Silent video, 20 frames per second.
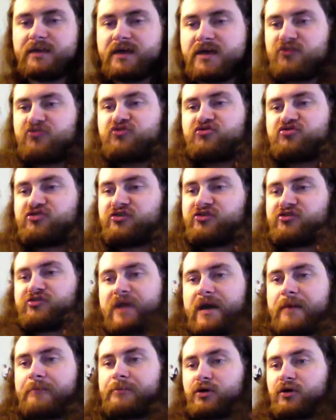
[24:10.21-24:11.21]
it's just
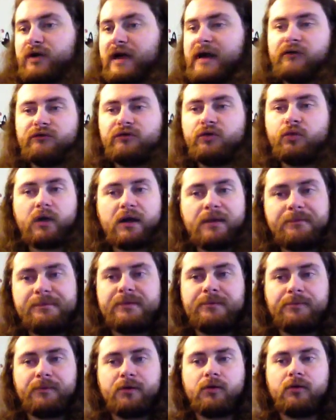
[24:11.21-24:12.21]
that broken. I don't know why
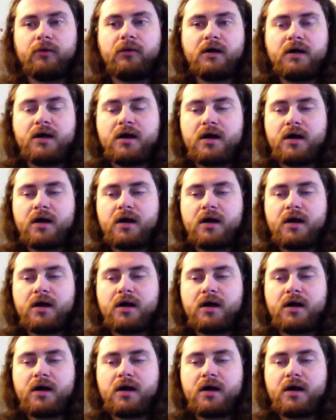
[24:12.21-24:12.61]
people.